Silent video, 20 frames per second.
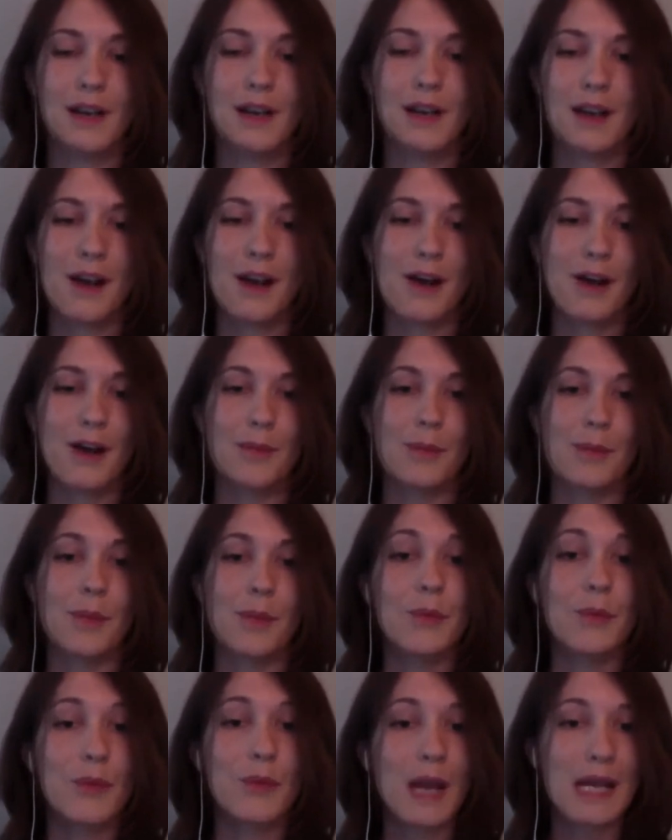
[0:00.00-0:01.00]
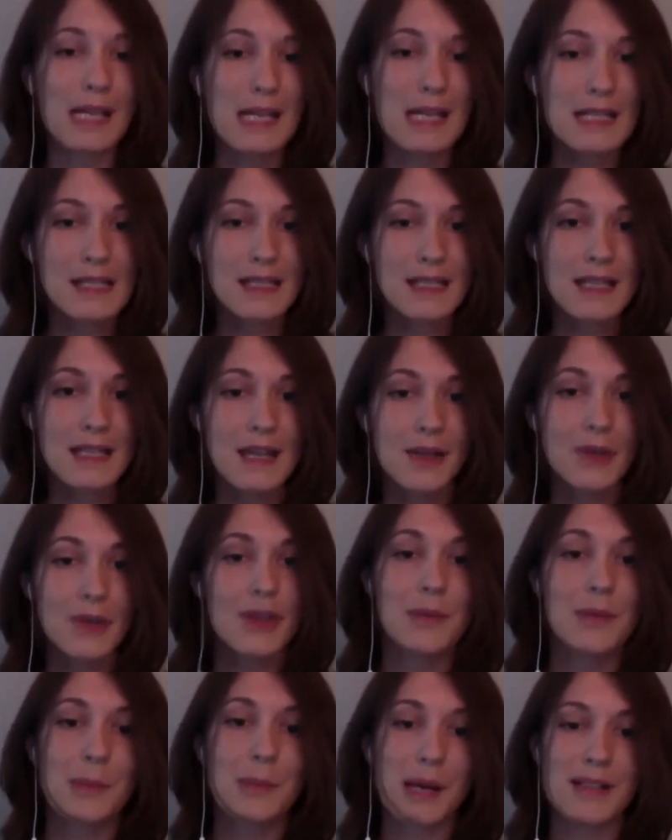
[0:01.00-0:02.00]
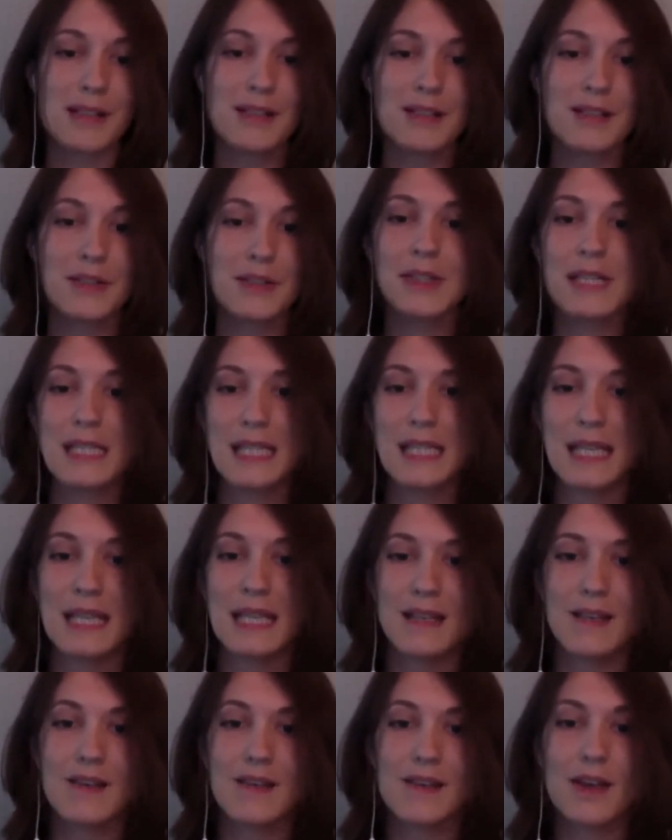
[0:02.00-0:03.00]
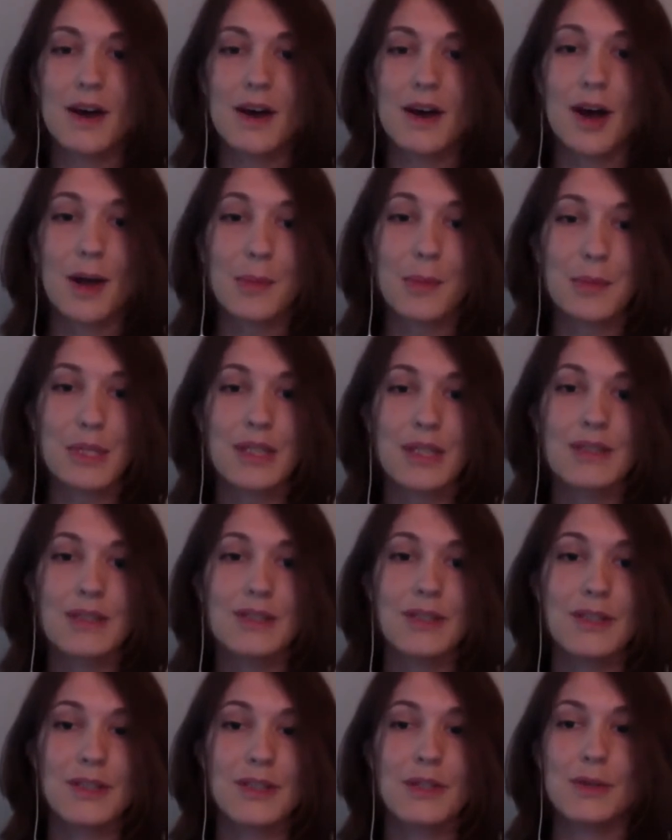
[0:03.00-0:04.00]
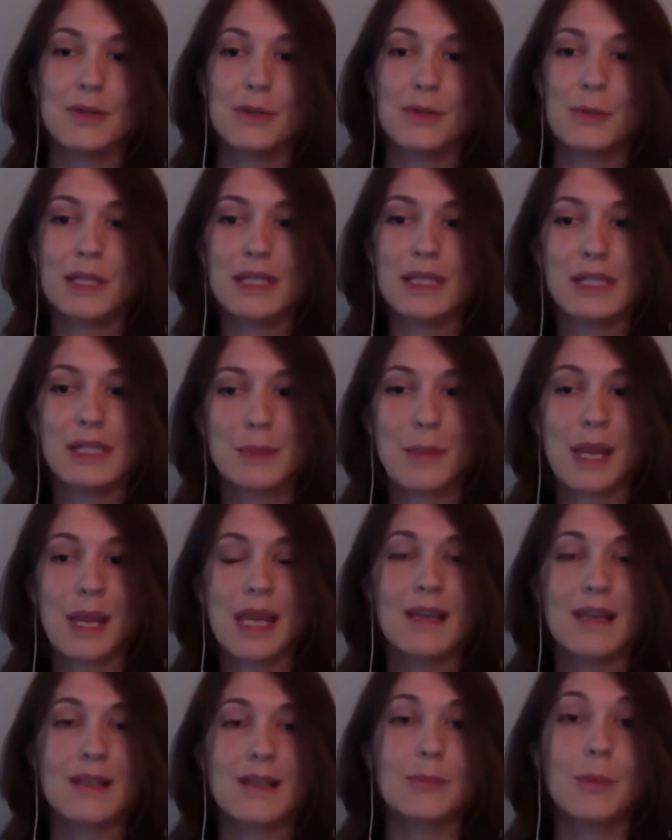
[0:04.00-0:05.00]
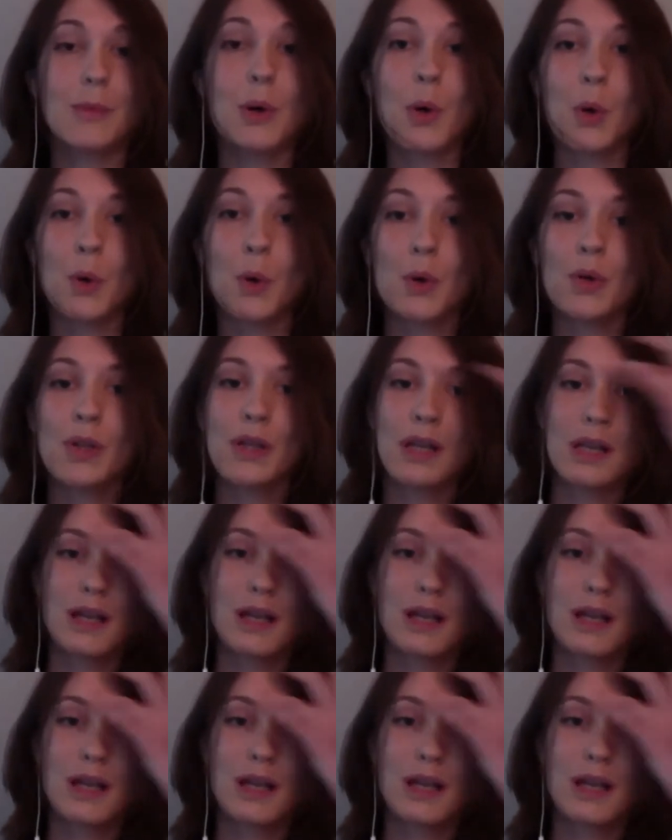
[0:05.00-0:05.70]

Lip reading: Right next to that green button, you'll see the option to participate in a poll.